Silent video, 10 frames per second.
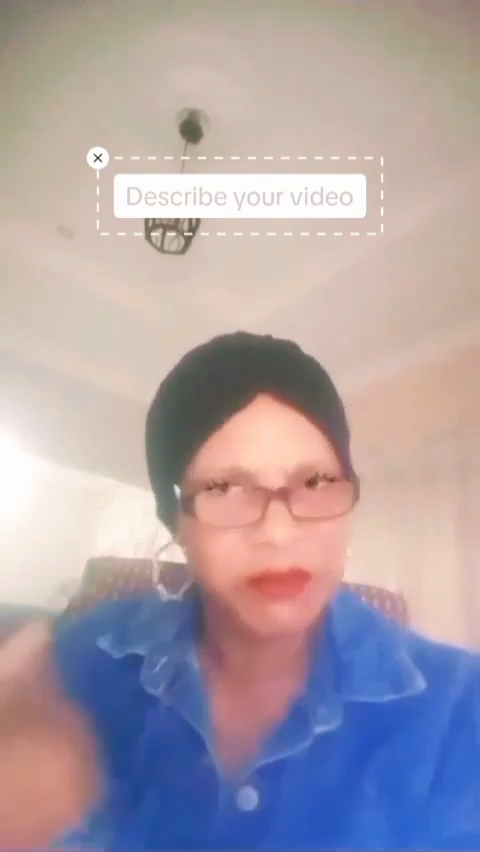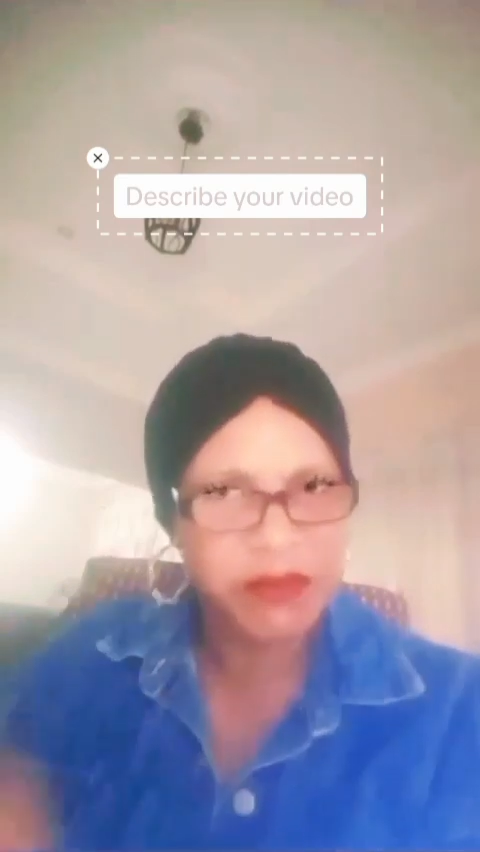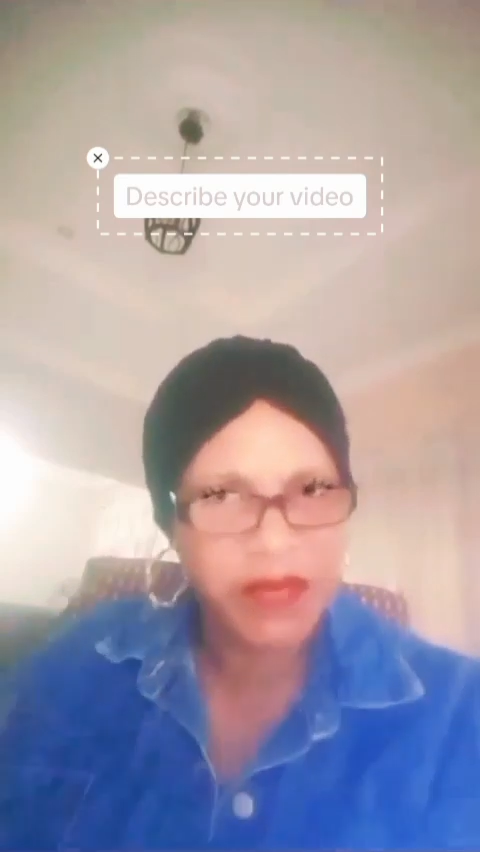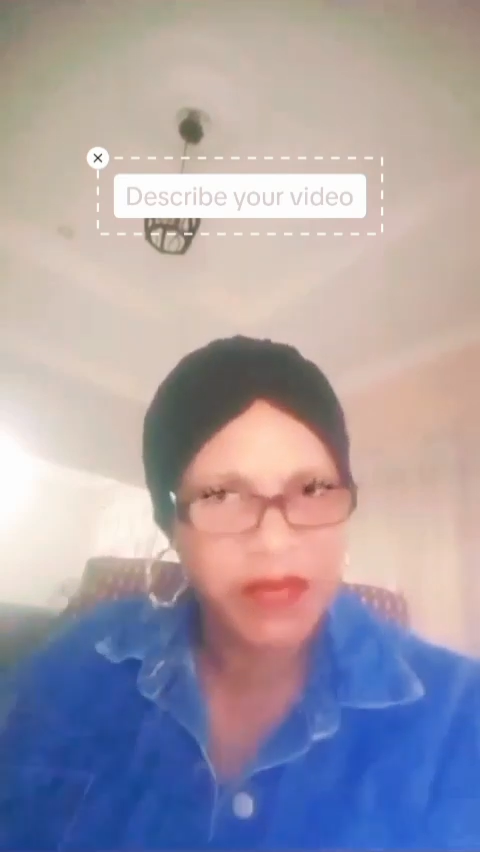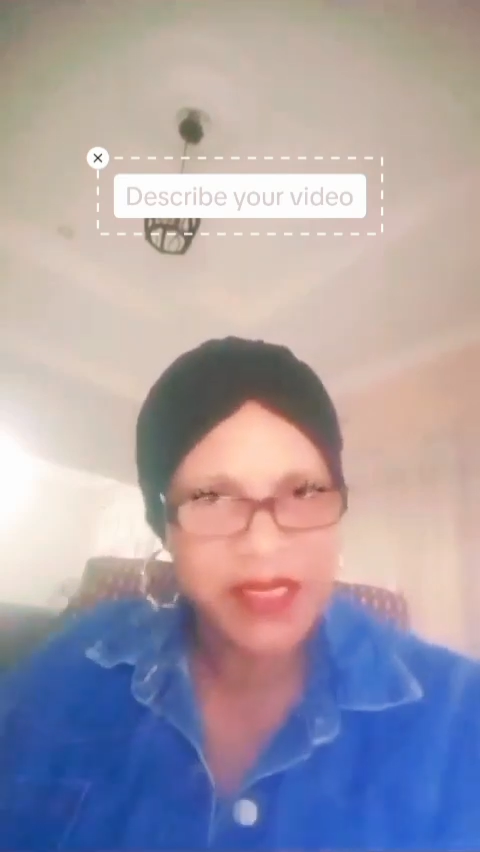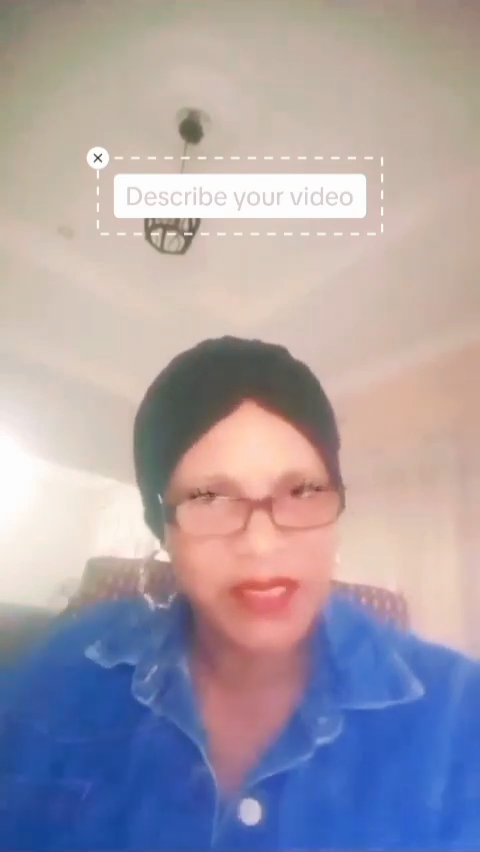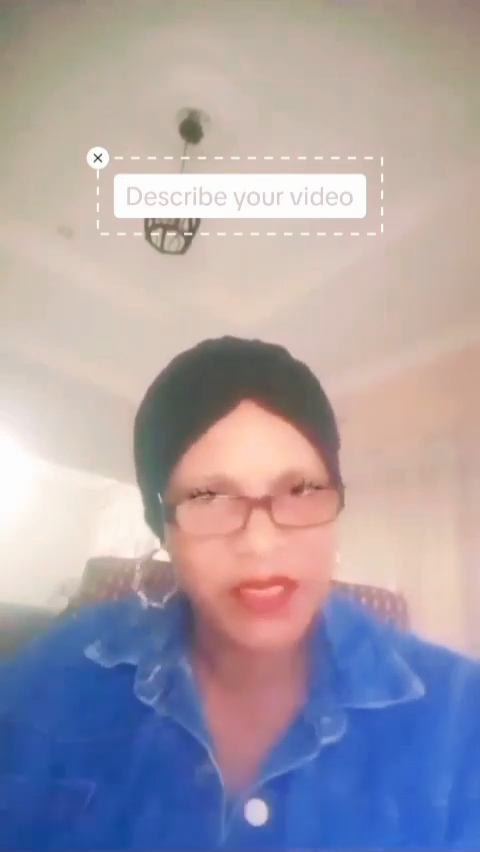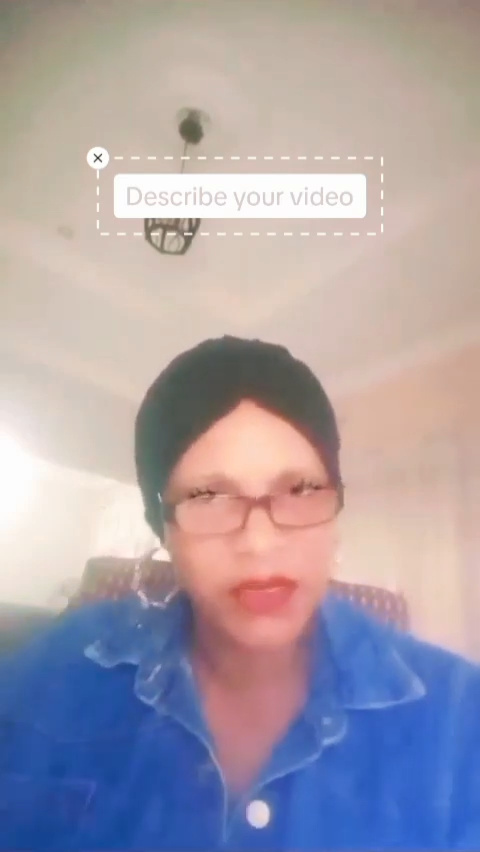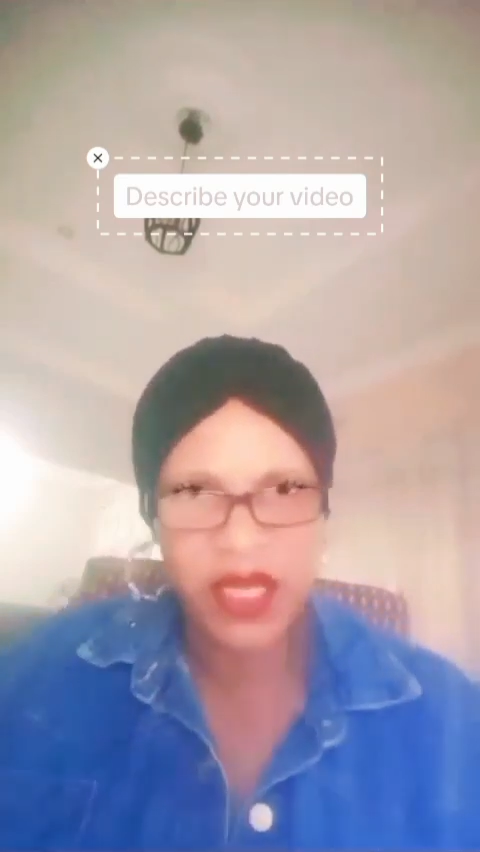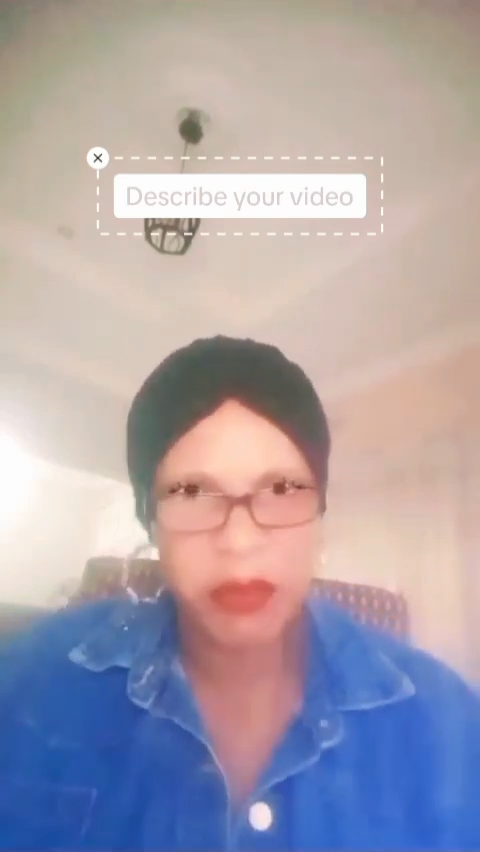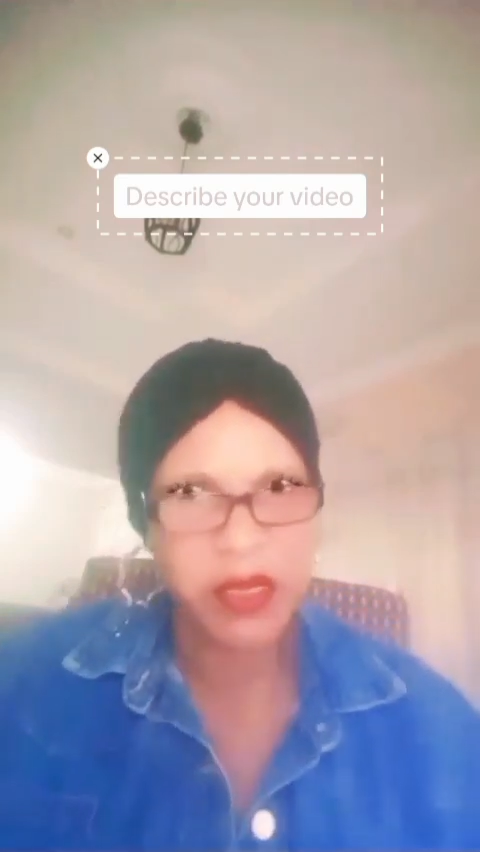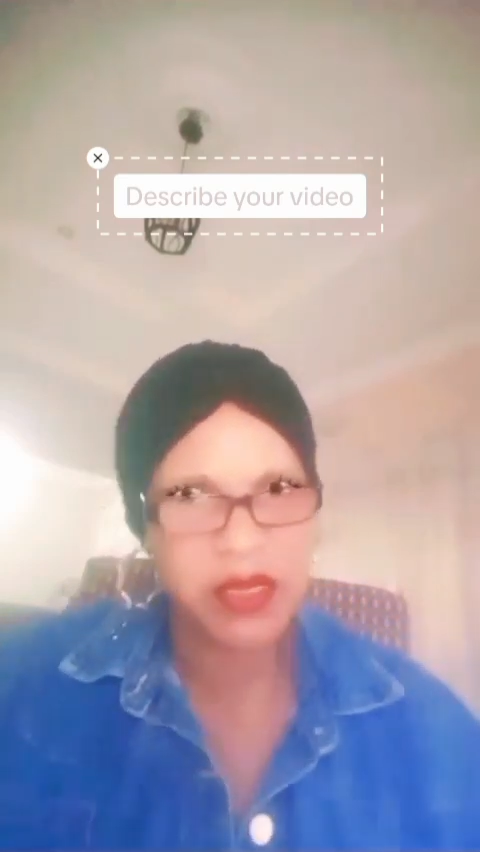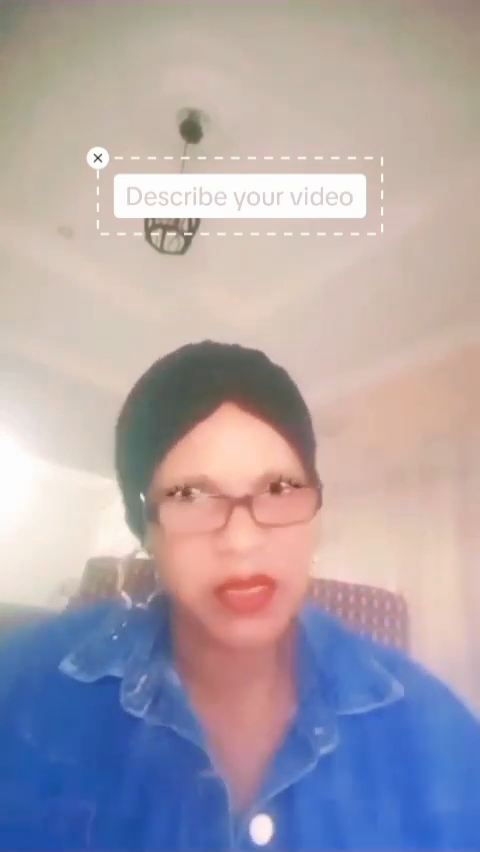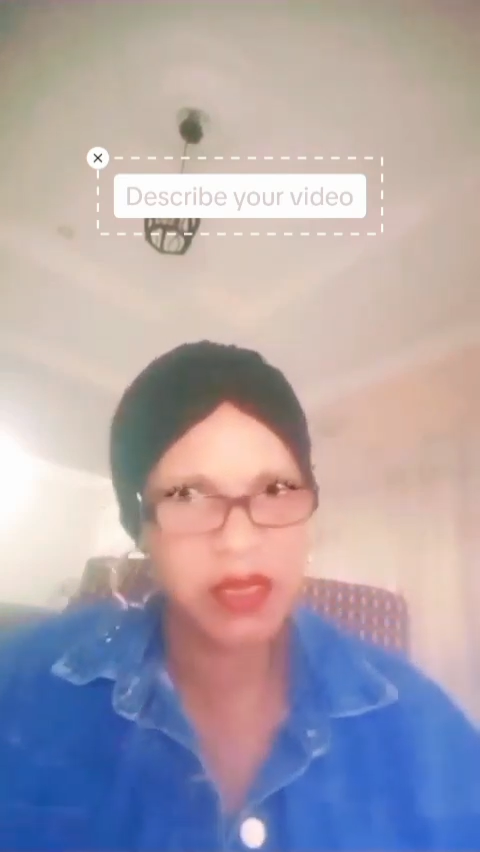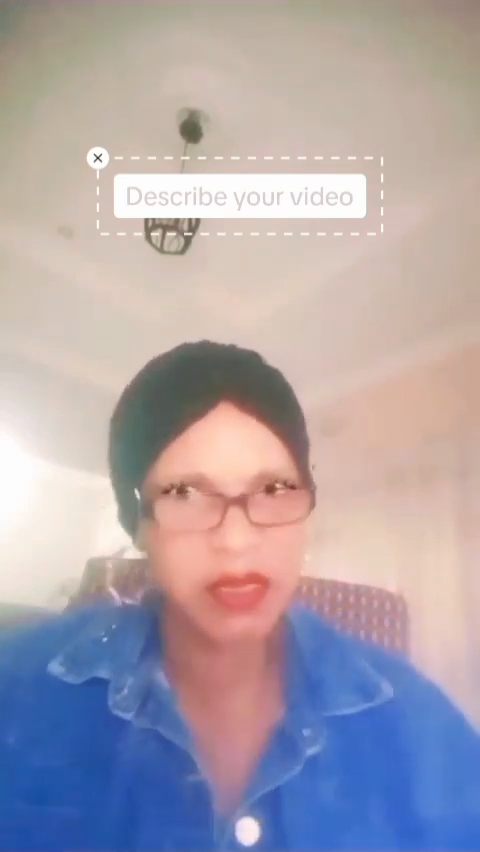influencing you in a
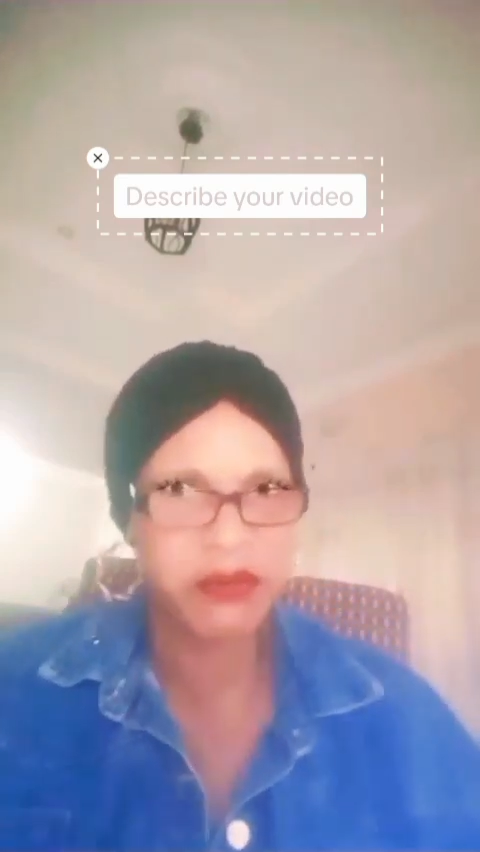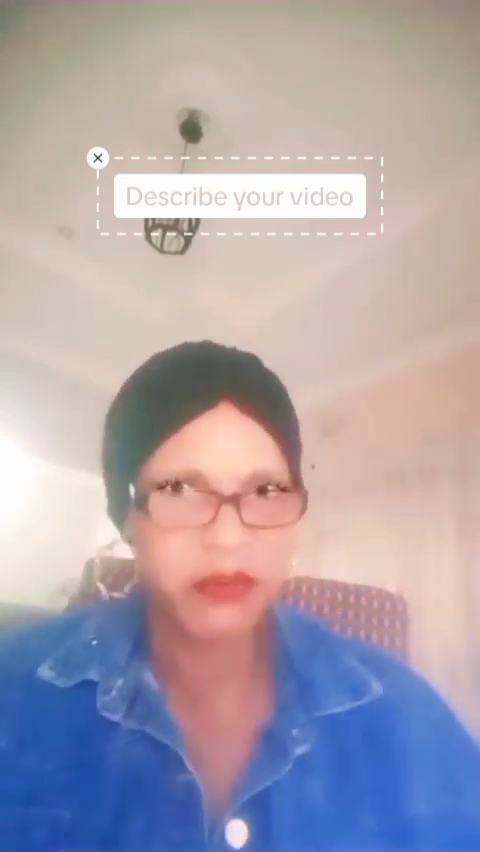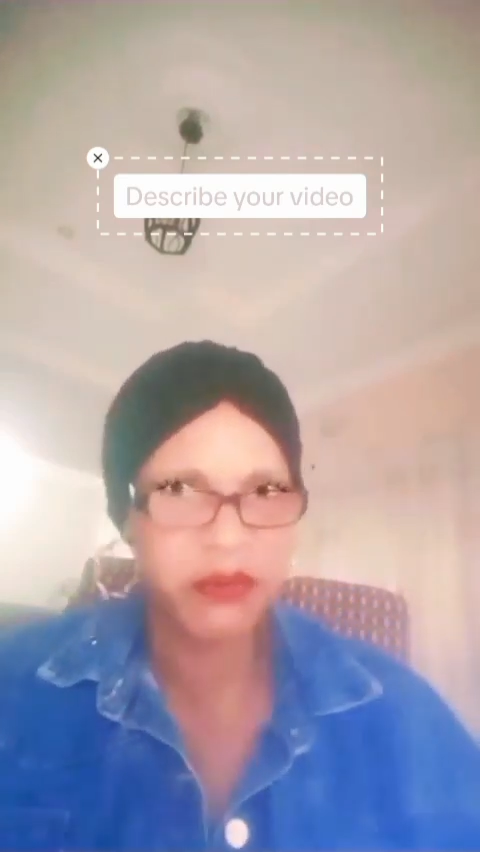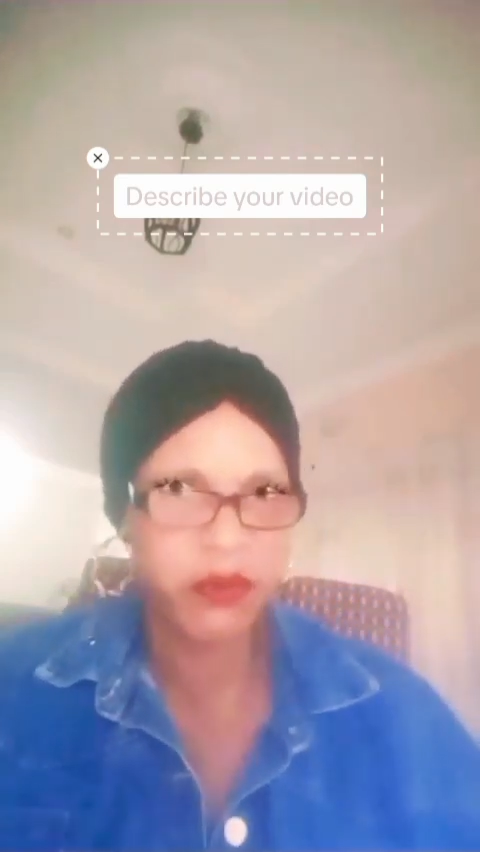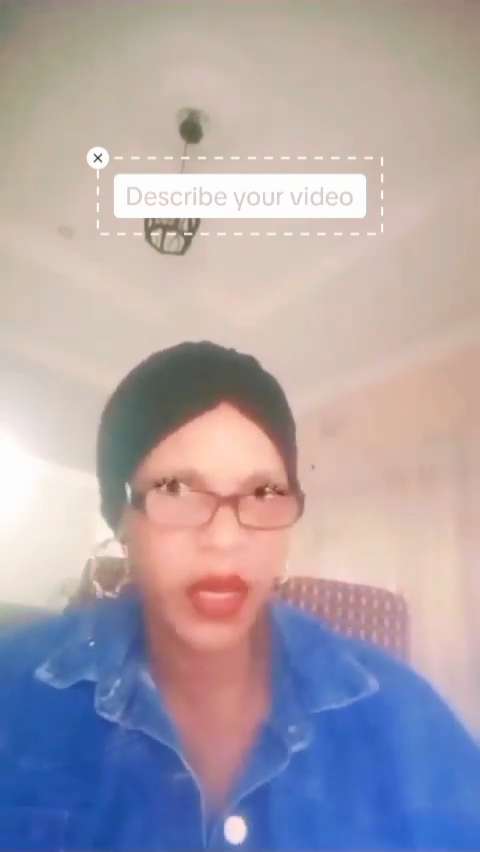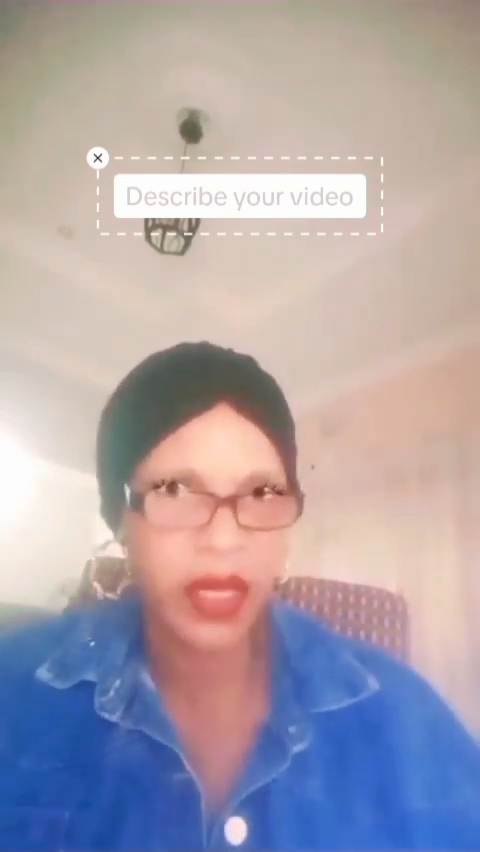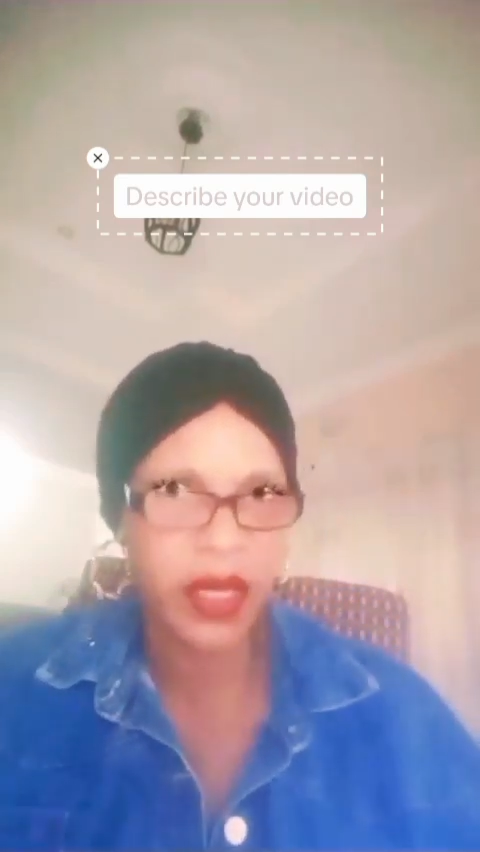positive way.